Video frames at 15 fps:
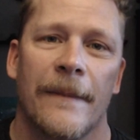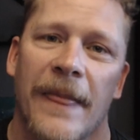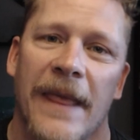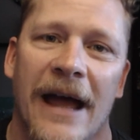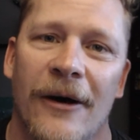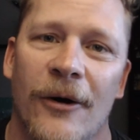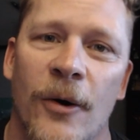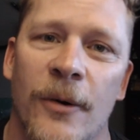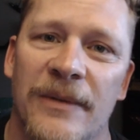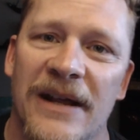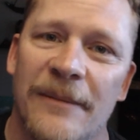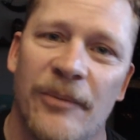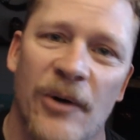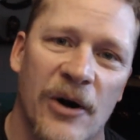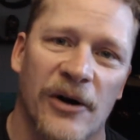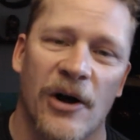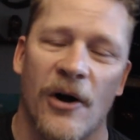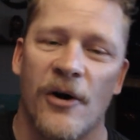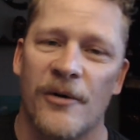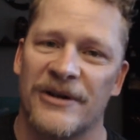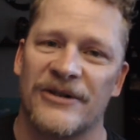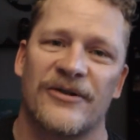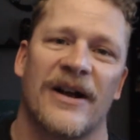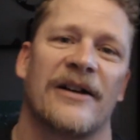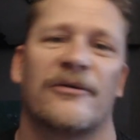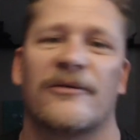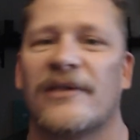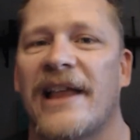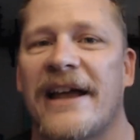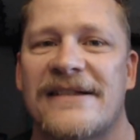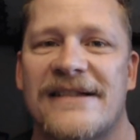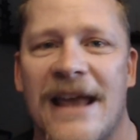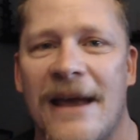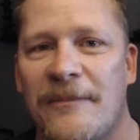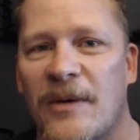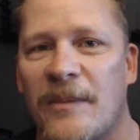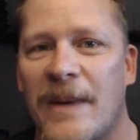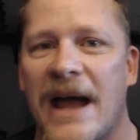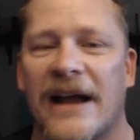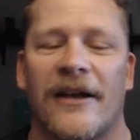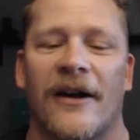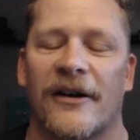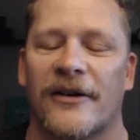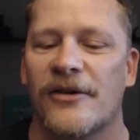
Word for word: at Home Depot and go home and try to landscape your backyard,